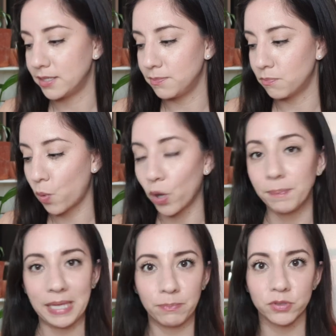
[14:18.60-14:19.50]
more
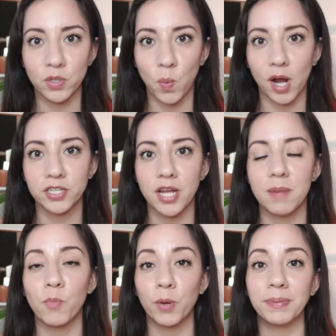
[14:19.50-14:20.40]
people to watch
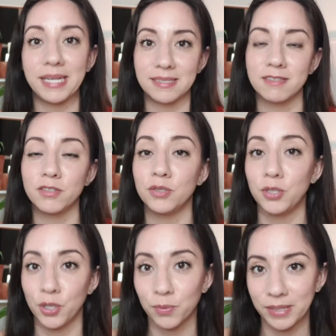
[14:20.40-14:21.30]
and more places to do
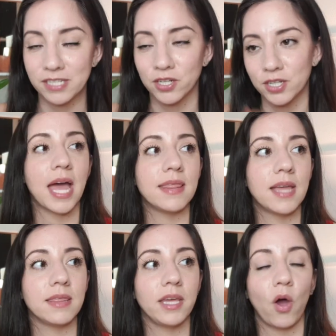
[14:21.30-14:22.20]
your research. And
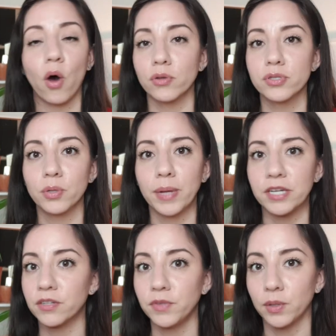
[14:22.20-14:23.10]
then they also
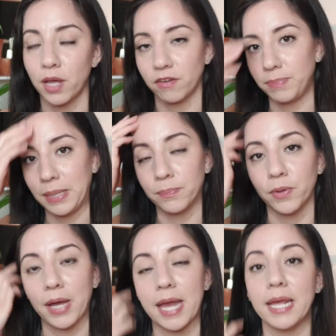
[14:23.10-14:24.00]
interview a lot of
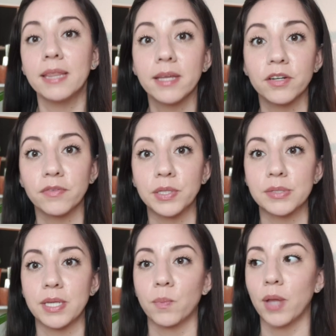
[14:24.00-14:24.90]
people, and in the interviews,
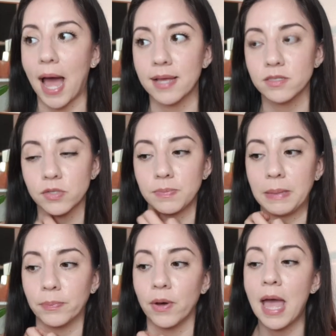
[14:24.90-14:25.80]
they will ask those
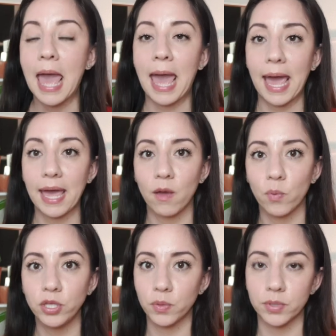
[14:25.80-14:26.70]
people, hey,
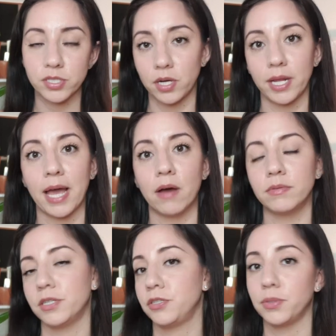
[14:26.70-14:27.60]
when you were starting out,
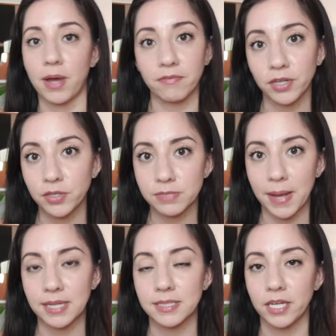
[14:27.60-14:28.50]
did you ever use
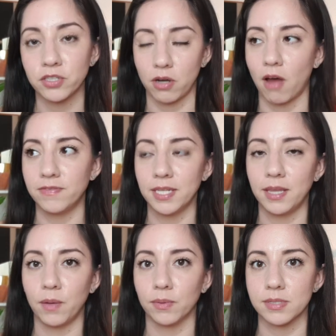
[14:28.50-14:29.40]
Backstage? And often
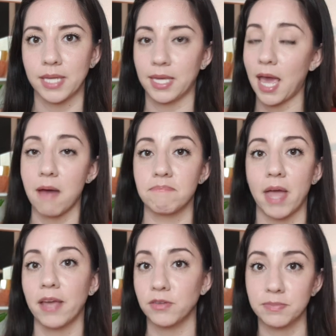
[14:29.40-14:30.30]
they will say, yeah,
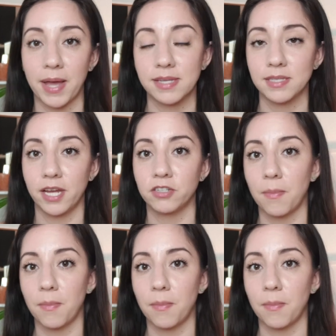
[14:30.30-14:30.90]
I used Backstage